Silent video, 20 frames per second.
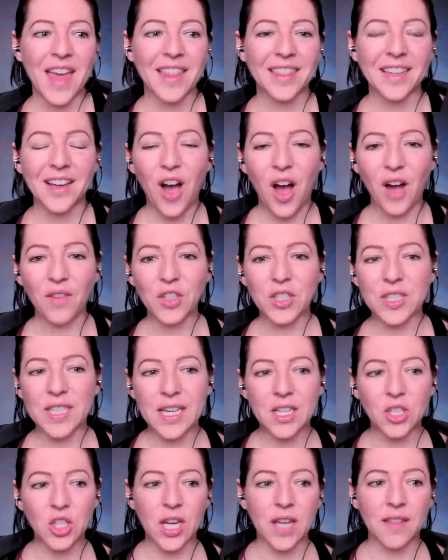the
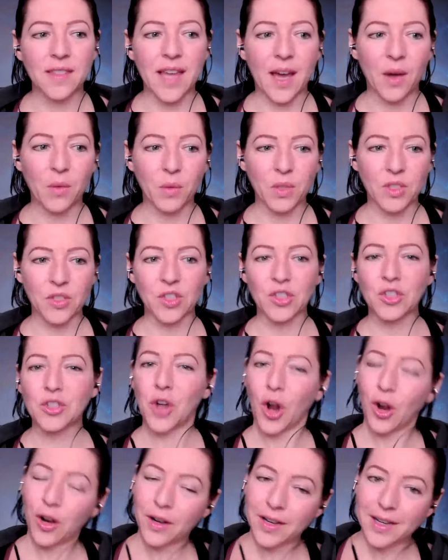conversation that was
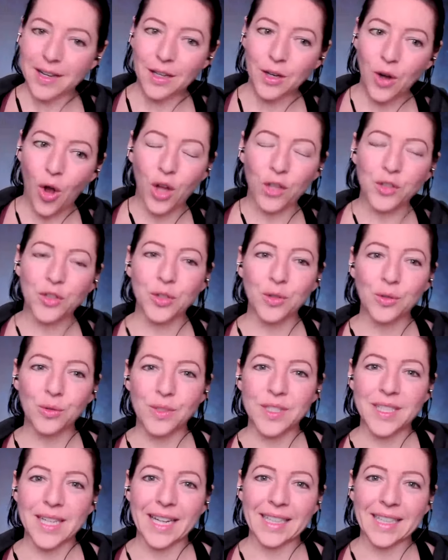started on
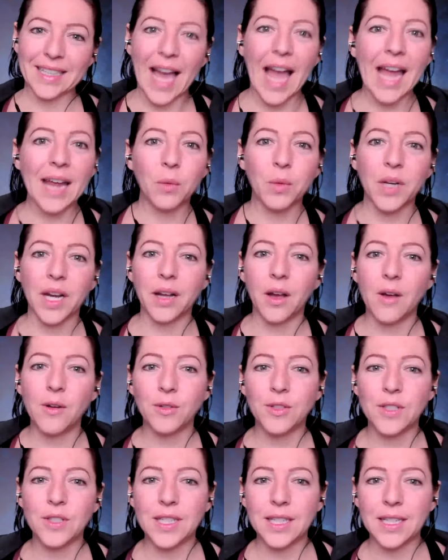Tuesday night when I
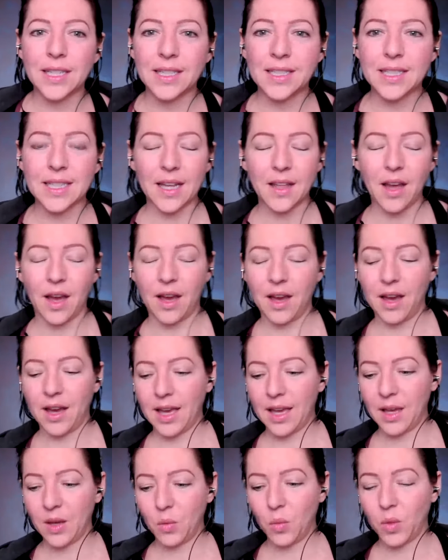hosted uh,
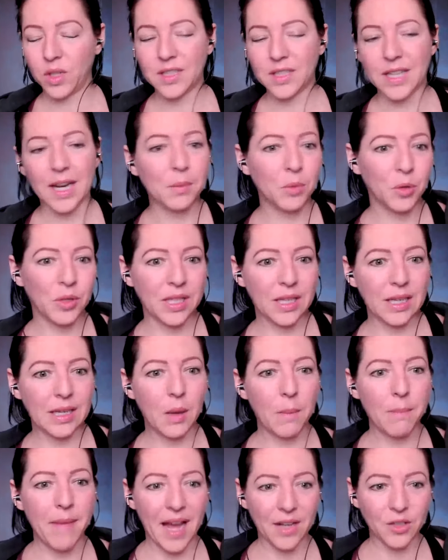a one time only
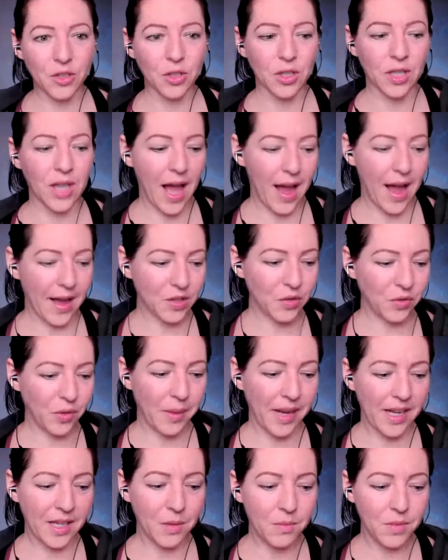masterclass for
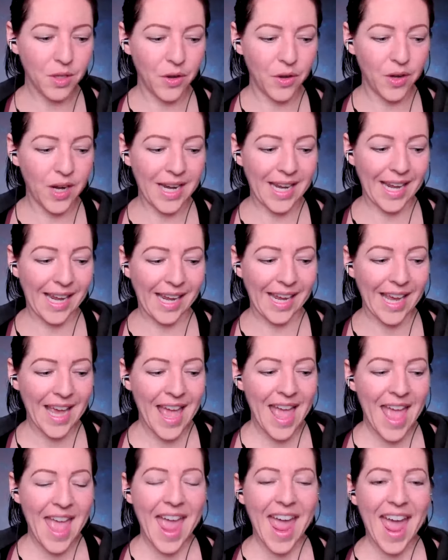my community.
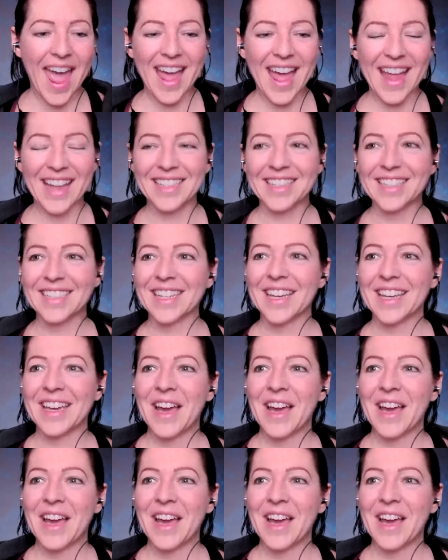And